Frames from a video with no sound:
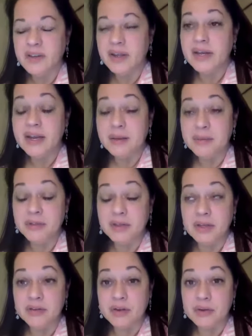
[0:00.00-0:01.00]
10 a.m. on
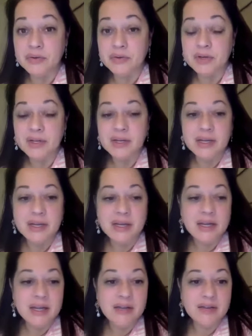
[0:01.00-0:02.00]
the East Coast.
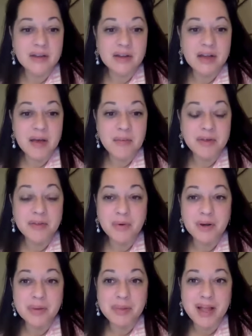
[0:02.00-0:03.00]
He's going to come on the
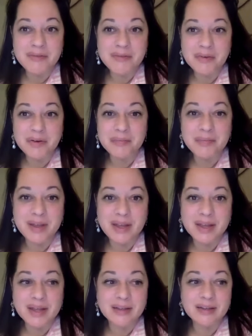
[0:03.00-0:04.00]
morning platform
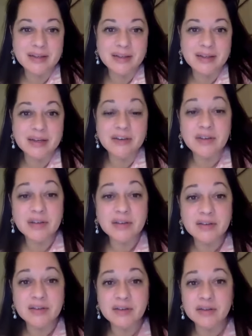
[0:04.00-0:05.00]
and get a
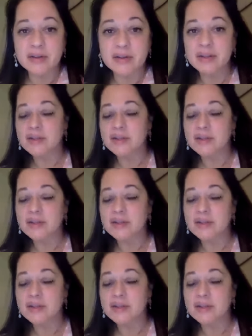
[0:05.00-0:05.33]
chance to